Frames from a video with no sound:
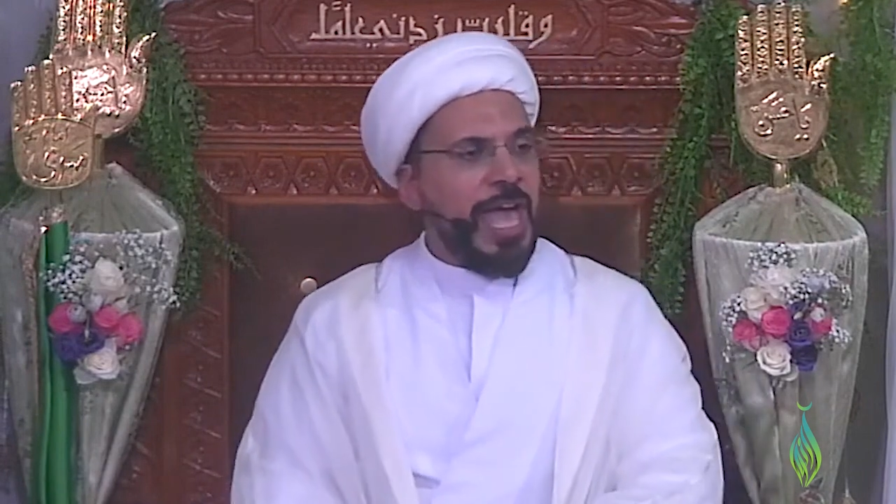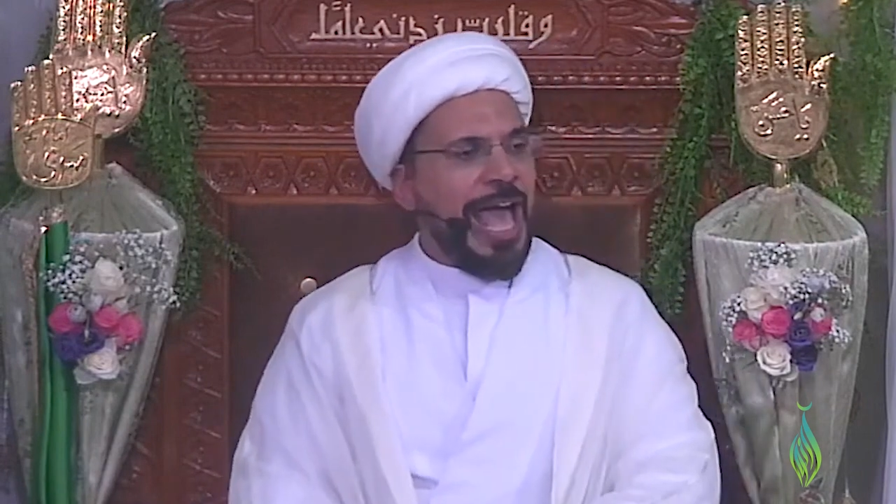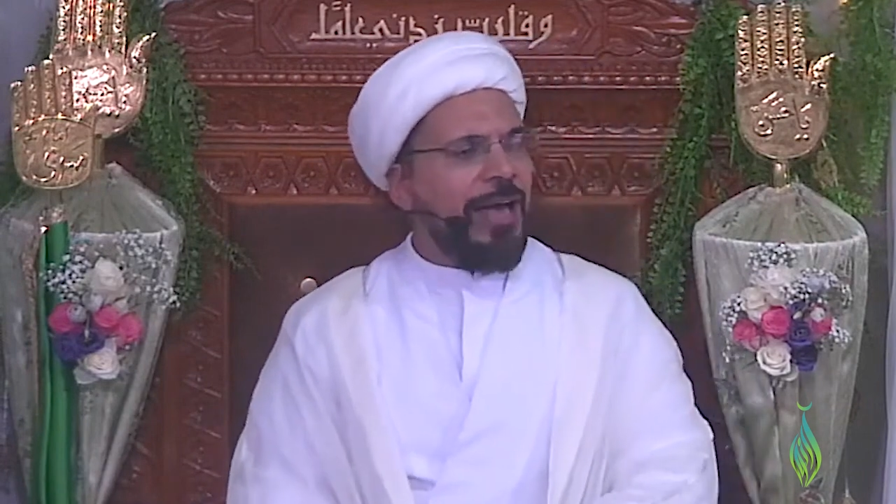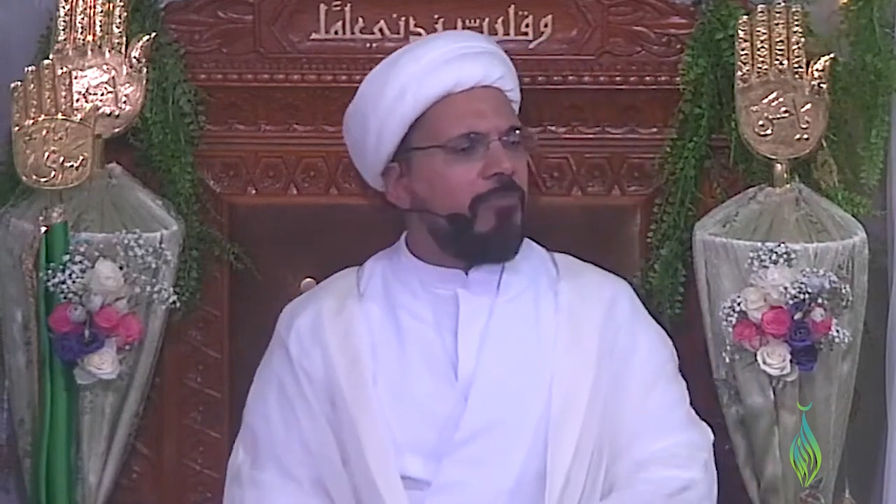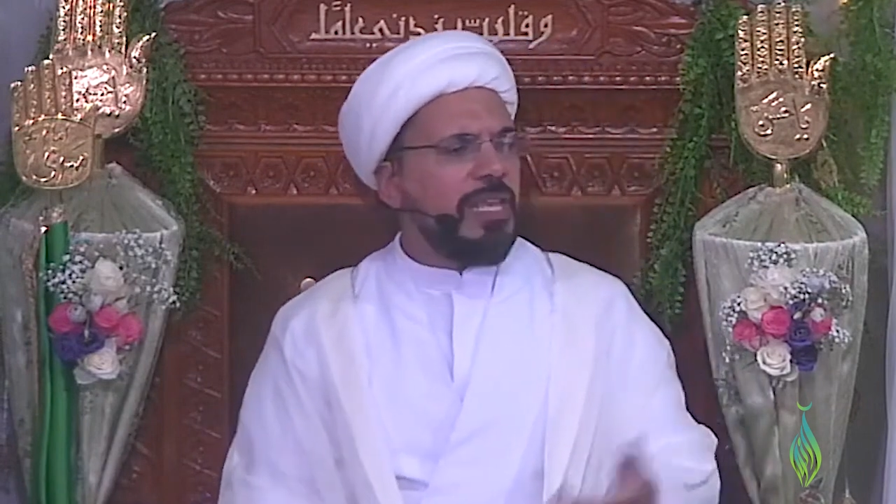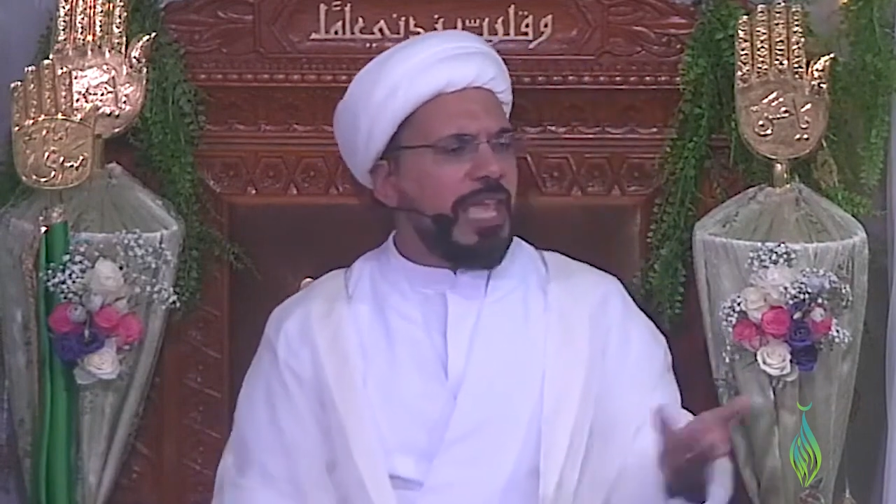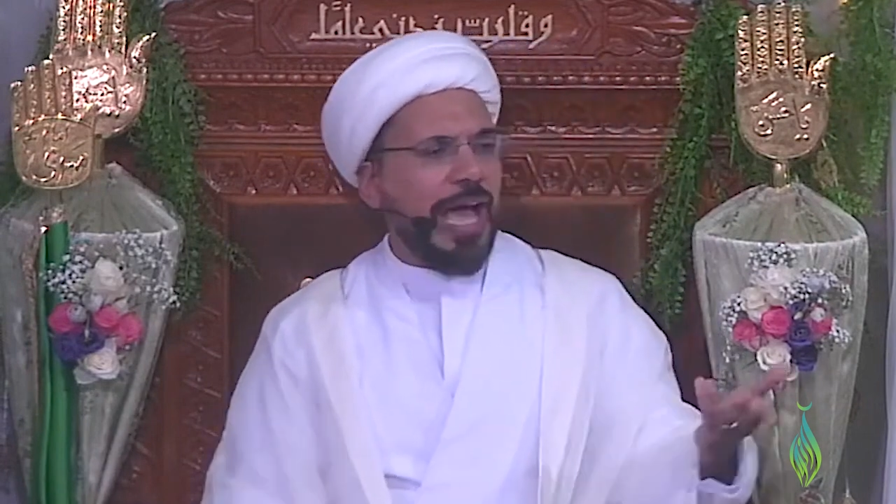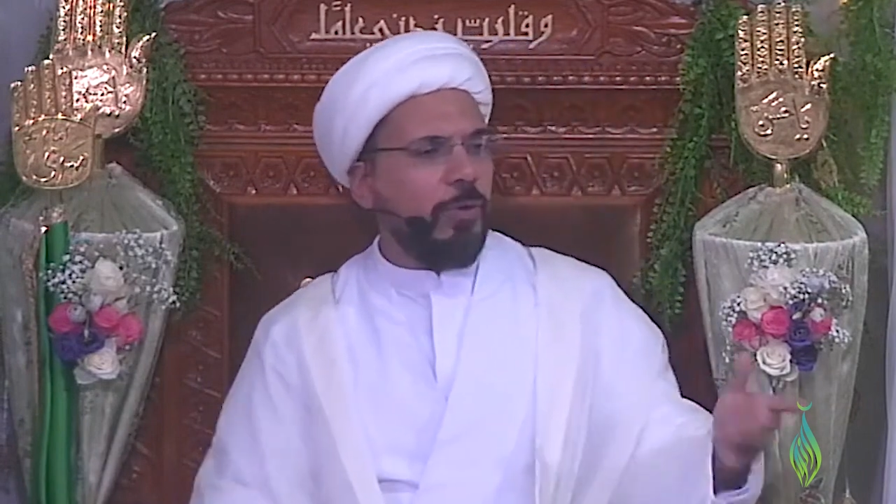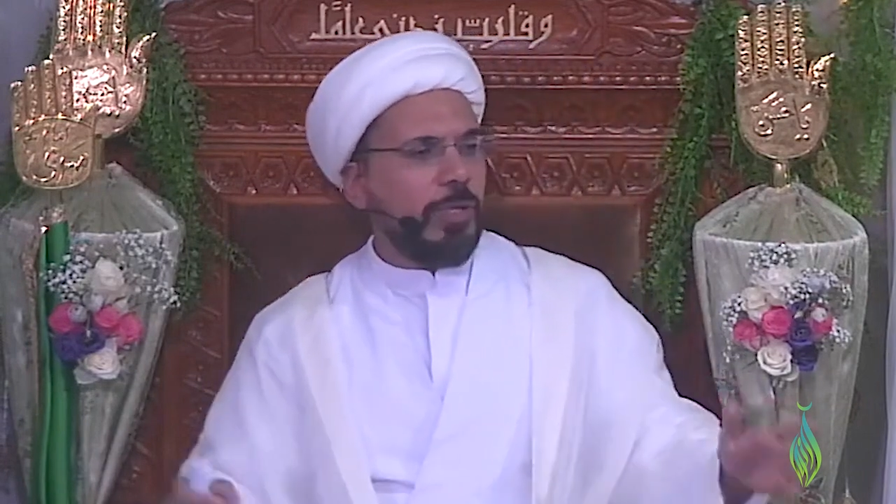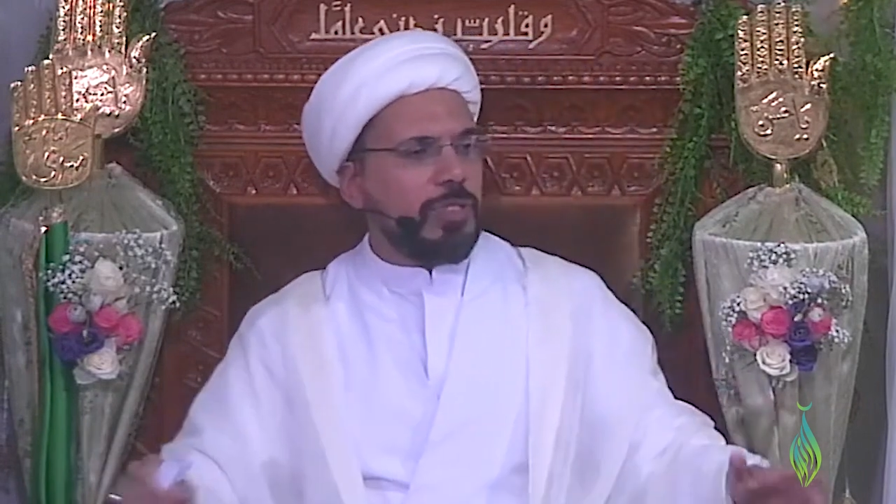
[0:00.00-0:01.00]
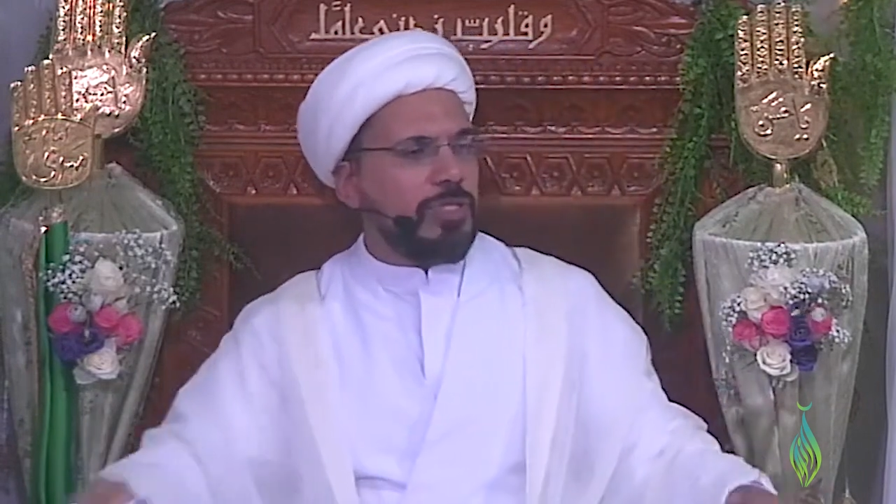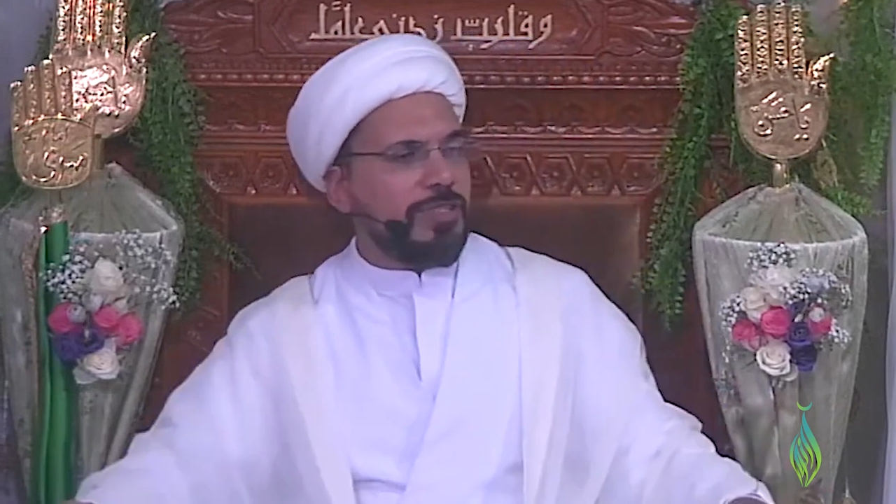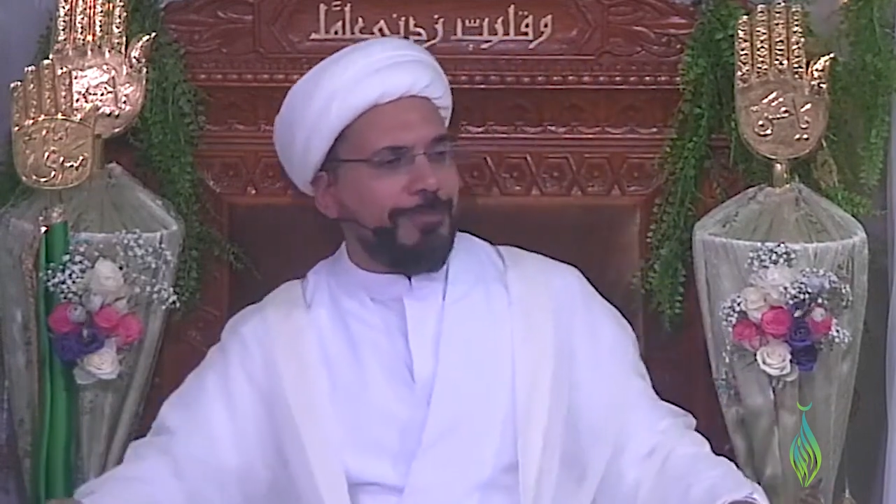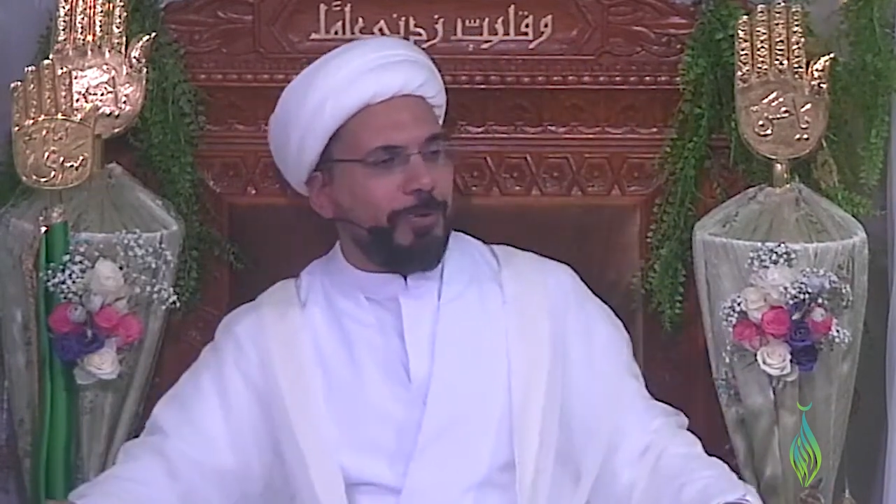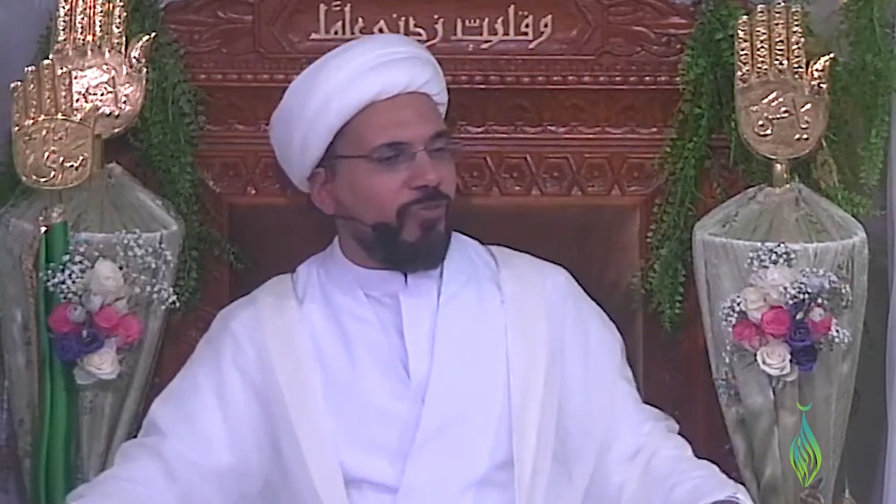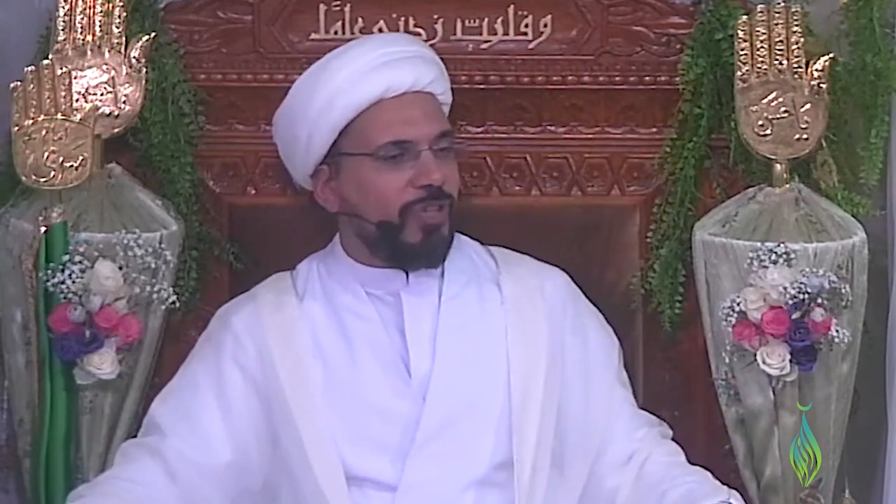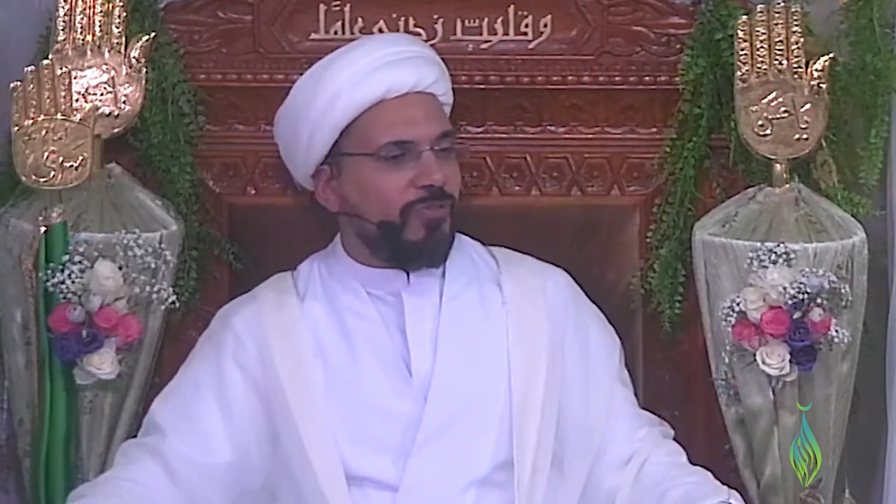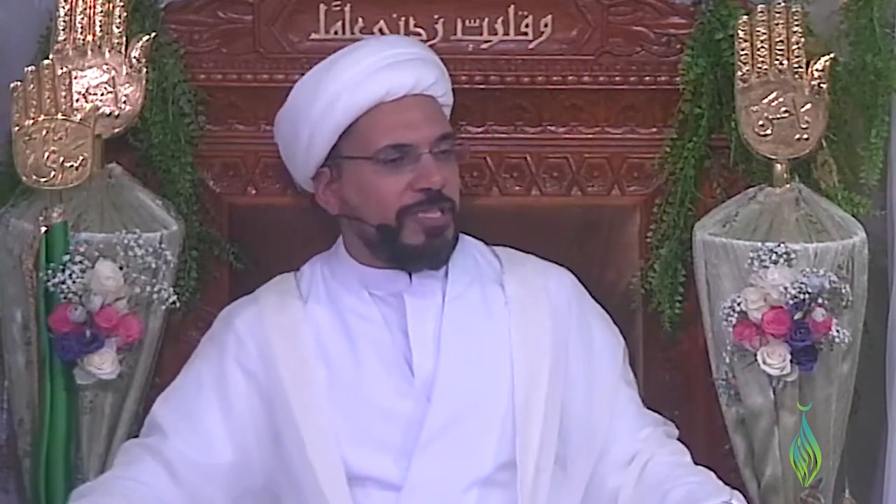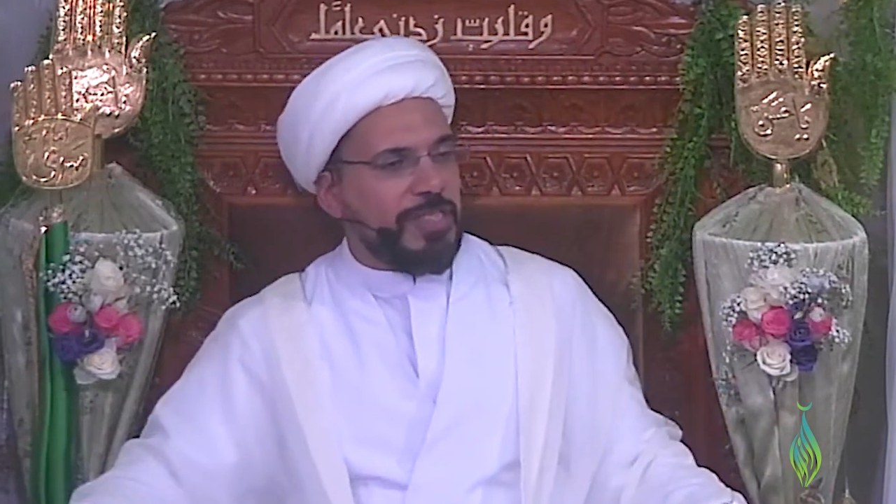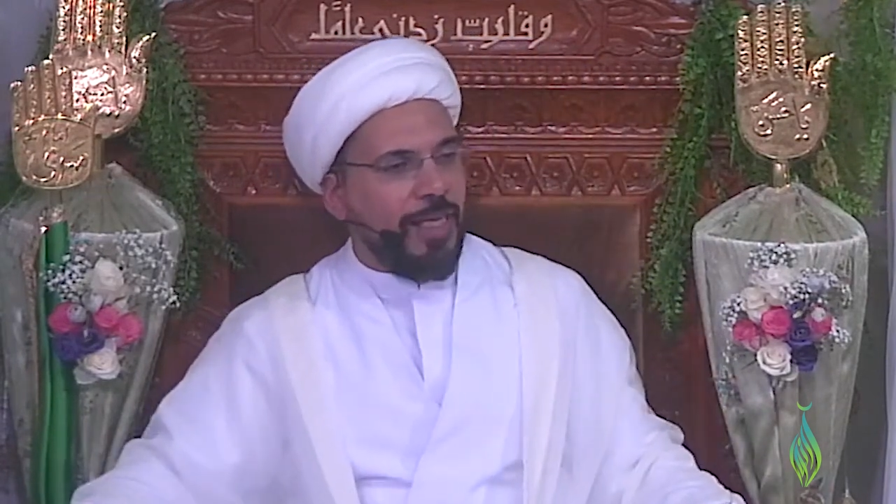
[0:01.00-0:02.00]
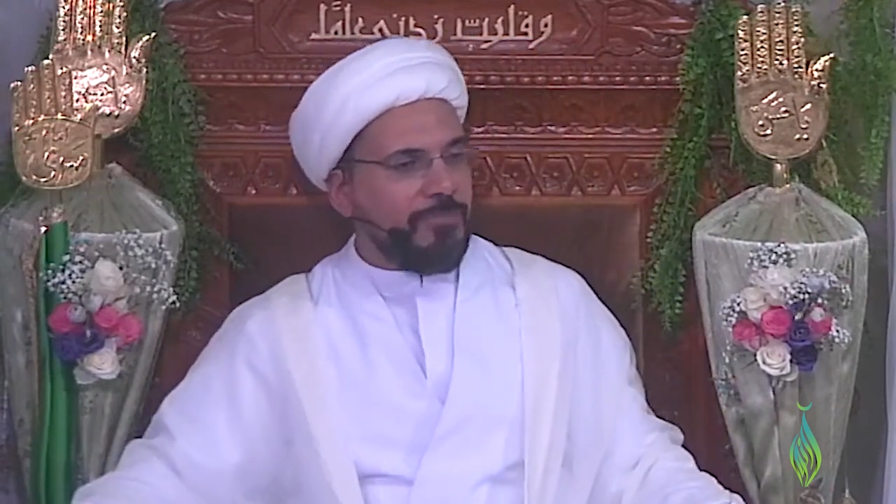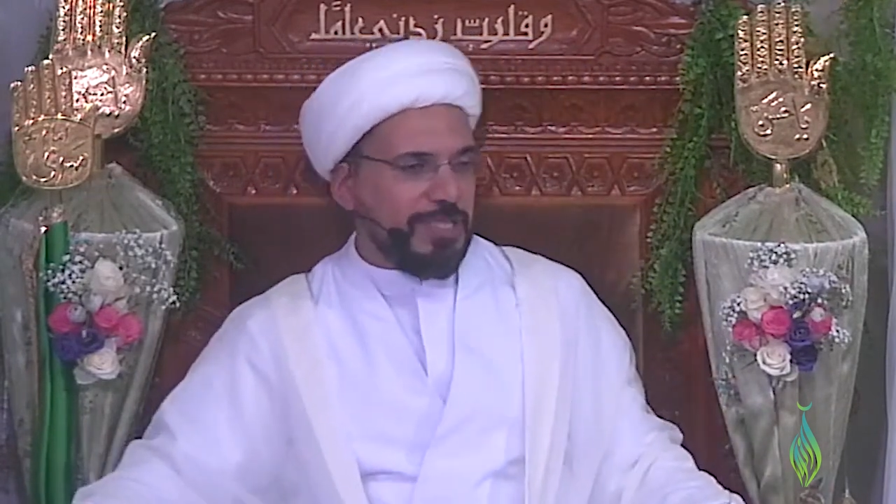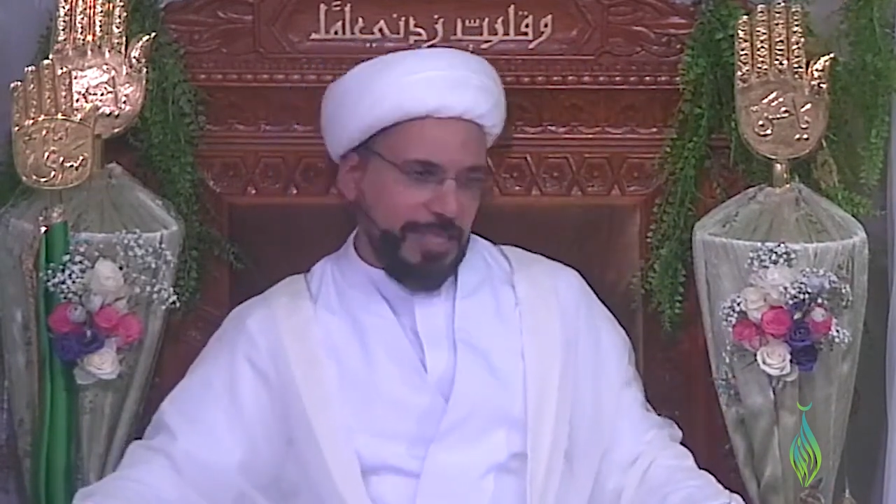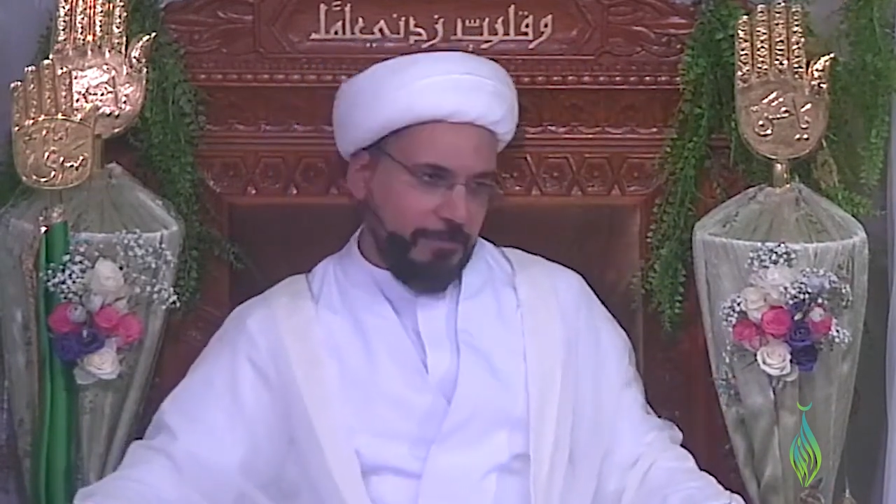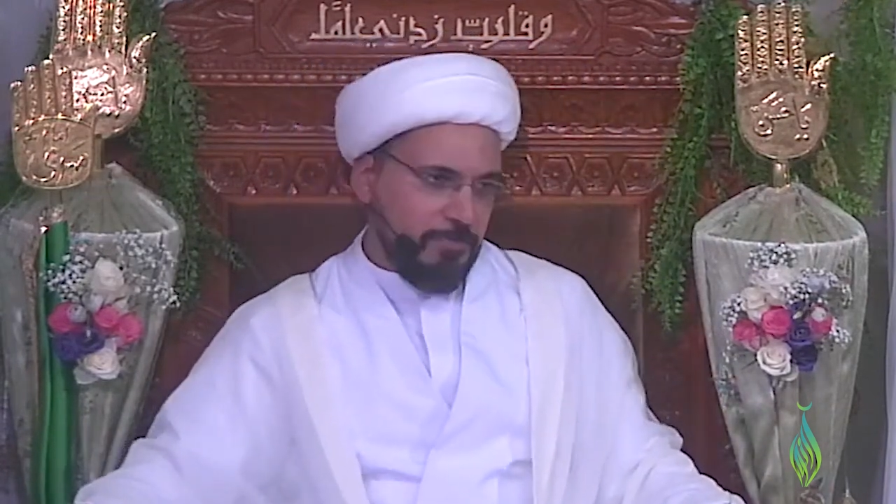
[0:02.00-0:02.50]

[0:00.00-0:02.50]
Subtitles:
How many hours did the Prophet of Islam sleep?